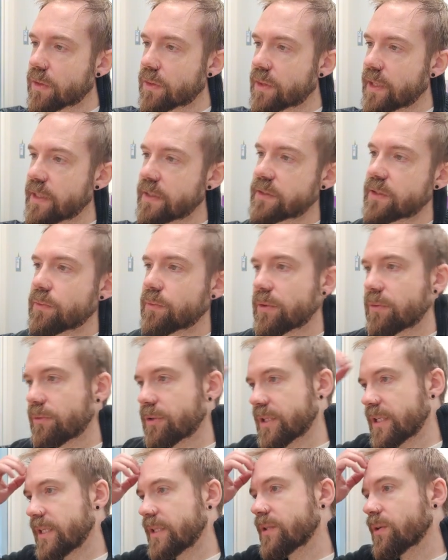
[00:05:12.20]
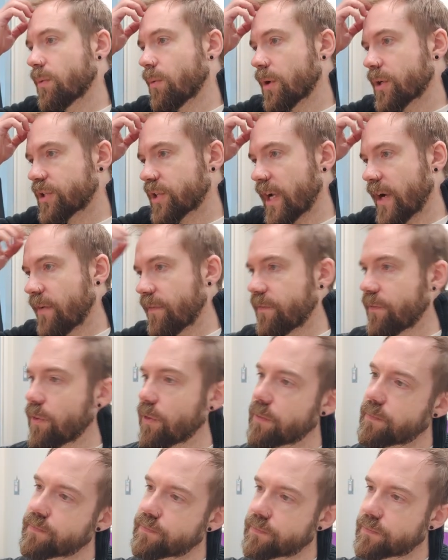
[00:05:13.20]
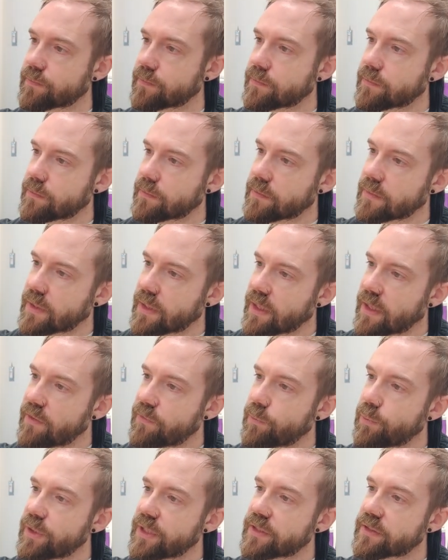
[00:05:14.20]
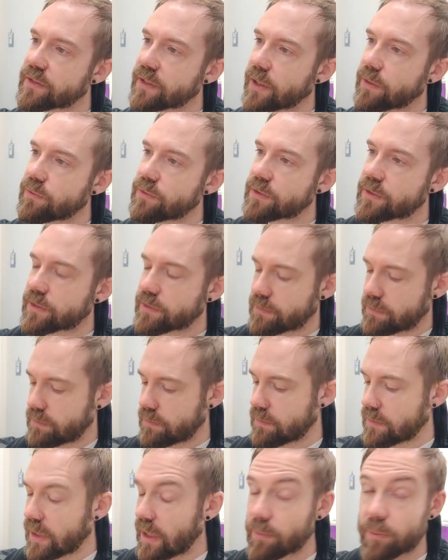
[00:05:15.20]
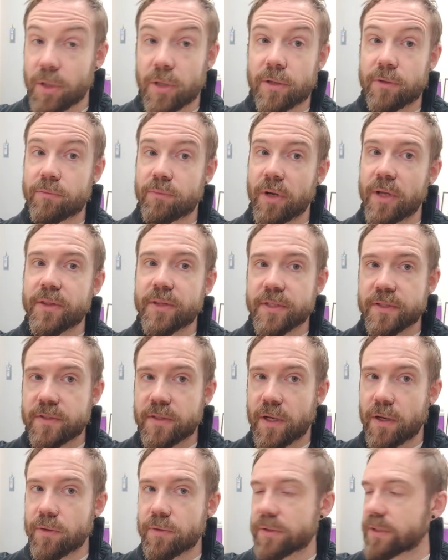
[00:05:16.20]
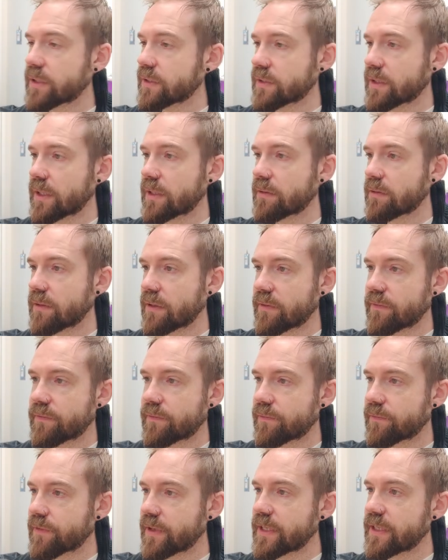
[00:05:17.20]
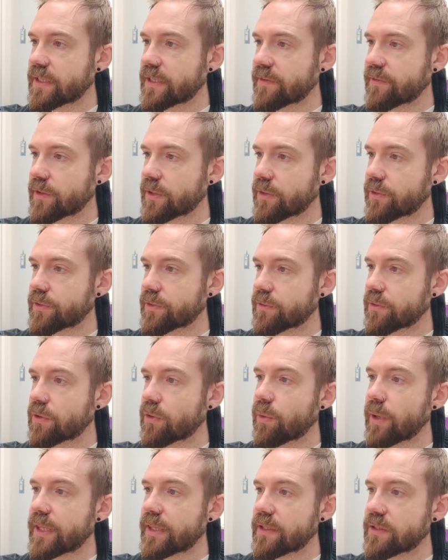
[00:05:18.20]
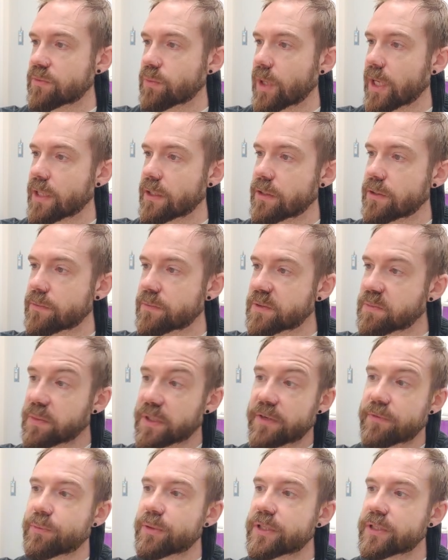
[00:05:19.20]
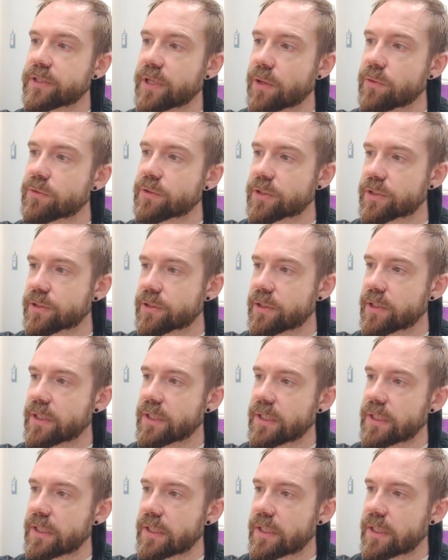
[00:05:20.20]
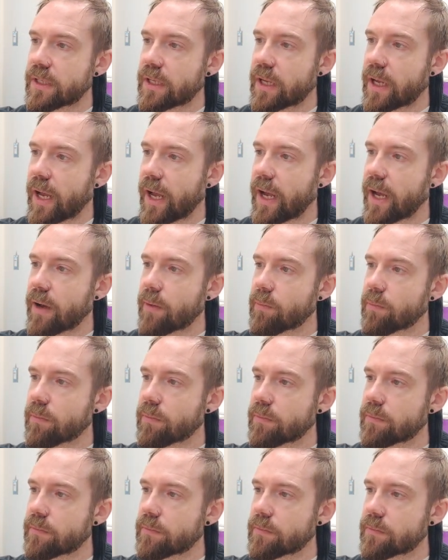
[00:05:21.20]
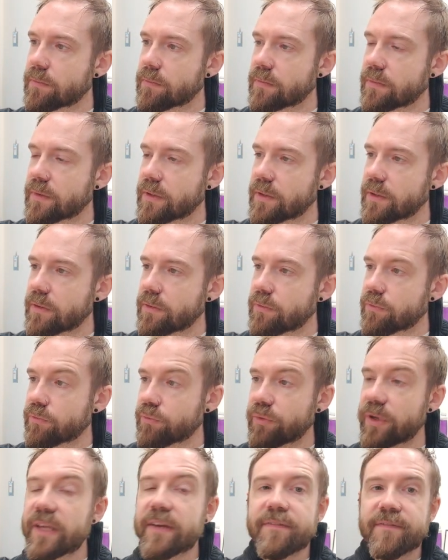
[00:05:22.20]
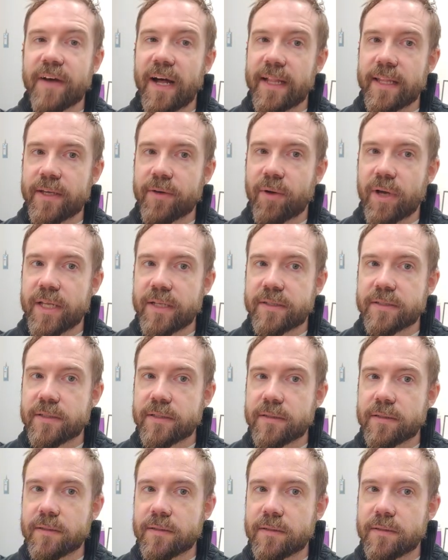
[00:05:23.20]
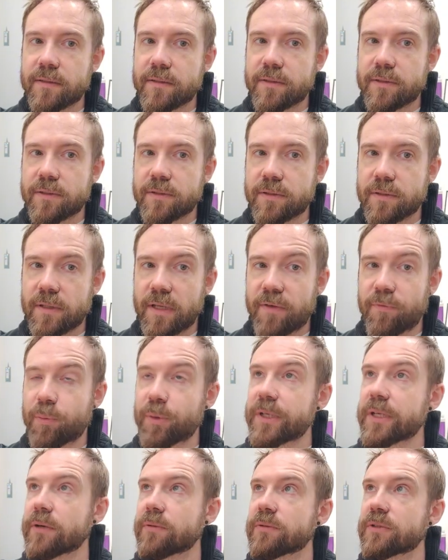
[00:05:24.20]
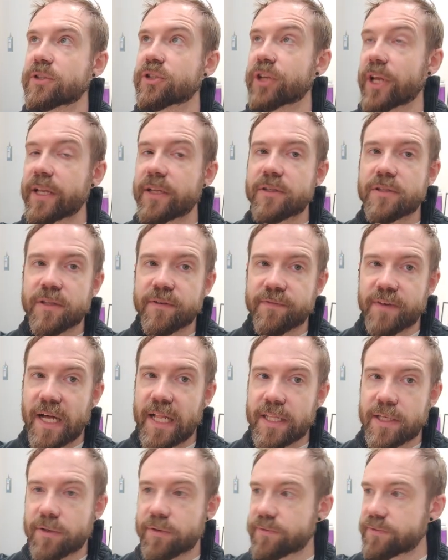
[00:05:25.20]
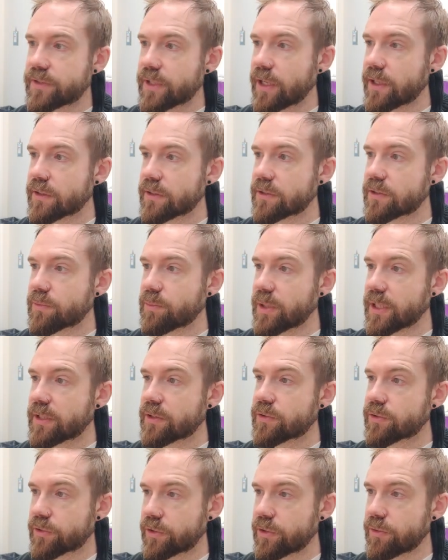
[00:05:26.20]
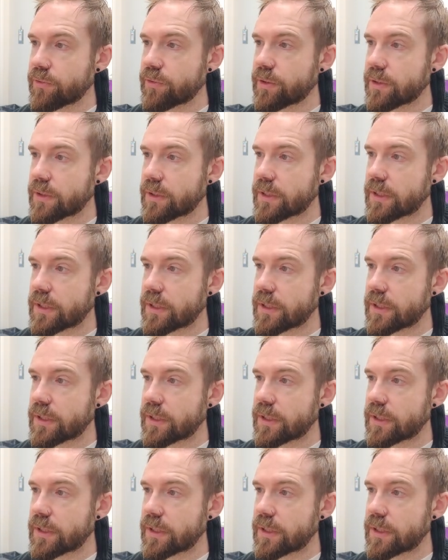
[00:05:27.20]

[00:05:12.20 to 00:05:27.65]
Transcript: Things that we would need to watch out for. If we don't, I'm not going to run this code because I find it difficult to quit these while loops, but if we don't reevaluate, if we don't change the value of done to being true,